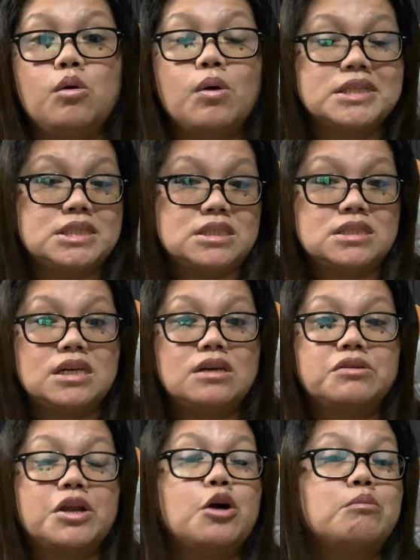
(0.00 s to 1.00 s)
quantity
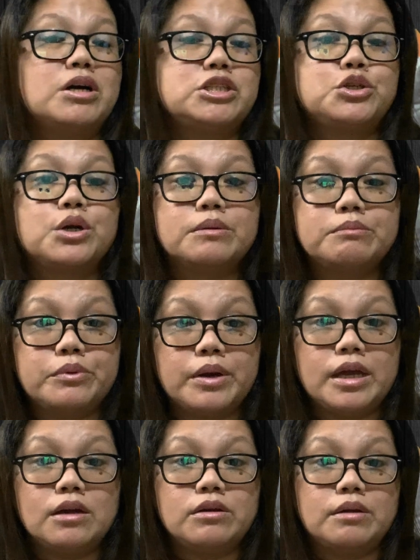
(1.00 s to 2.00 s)
on how much you can
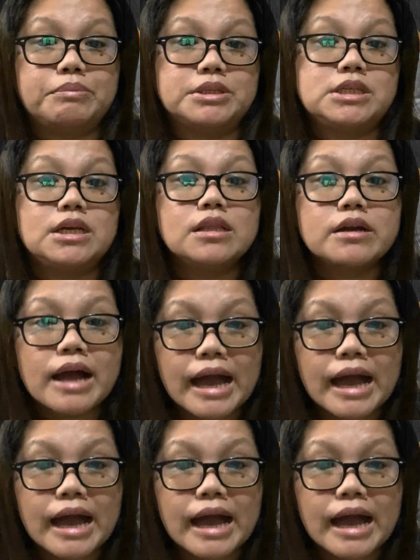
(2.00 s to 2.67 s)
bring on a particular